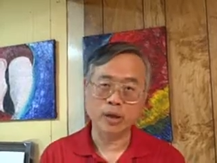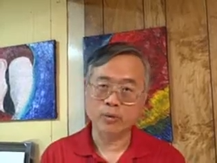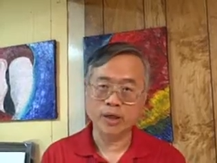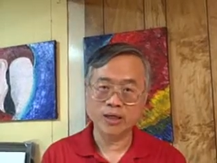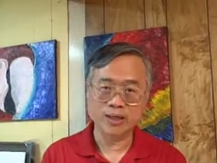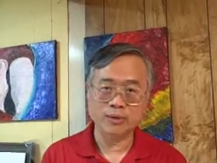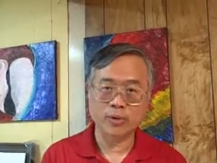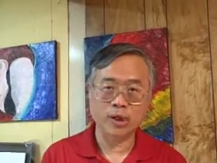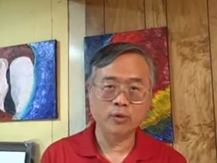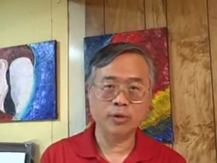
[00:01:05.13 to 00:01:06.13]
win-win
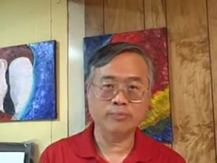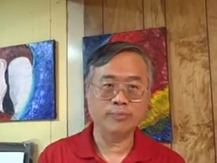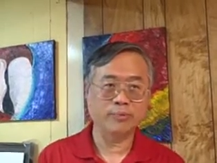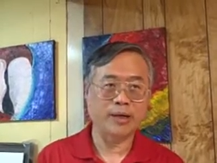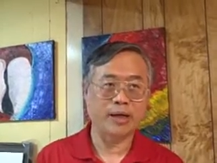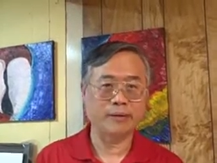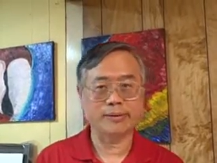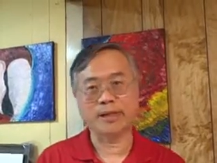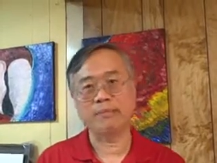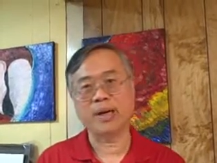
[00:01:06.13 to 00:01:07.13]
situation
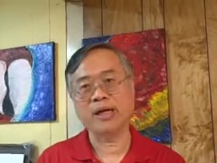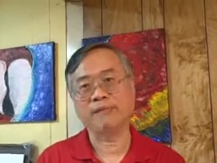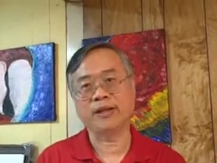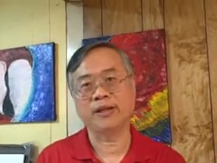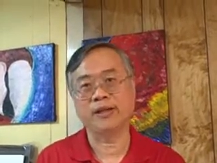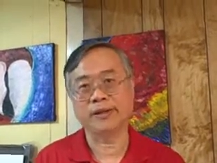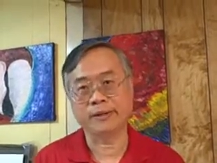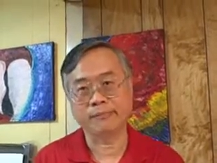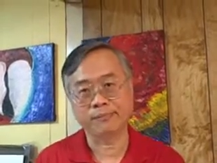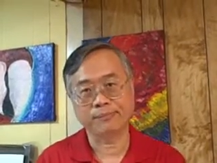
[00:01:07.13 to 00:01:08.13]
that benefits
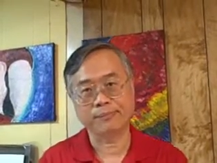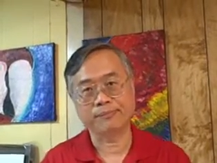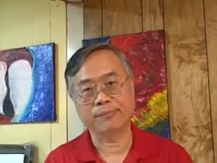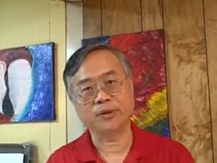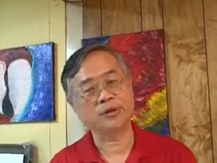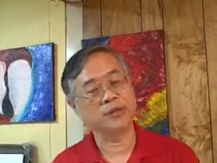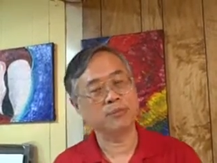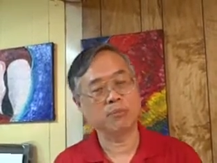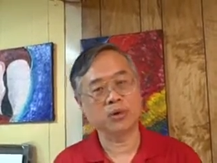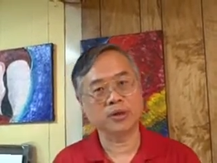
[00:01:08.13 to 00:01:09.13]
uh, both the
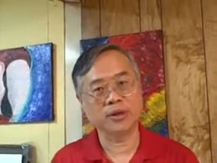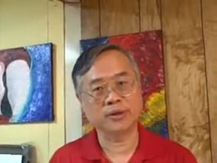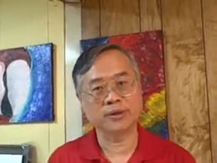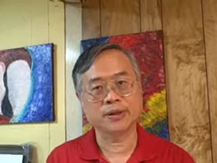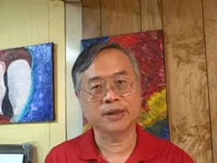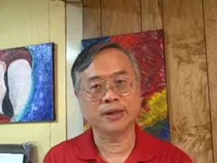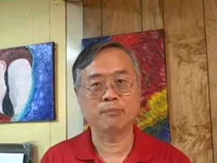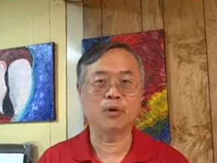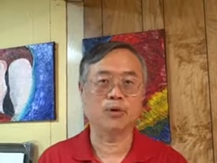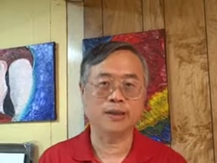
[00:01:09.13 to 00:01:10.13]
employers and the
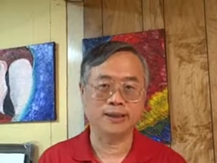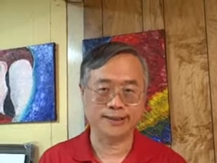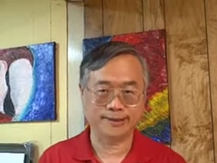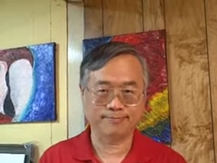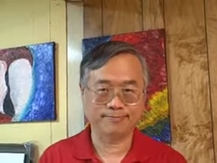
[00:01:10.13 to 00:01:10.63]
employees.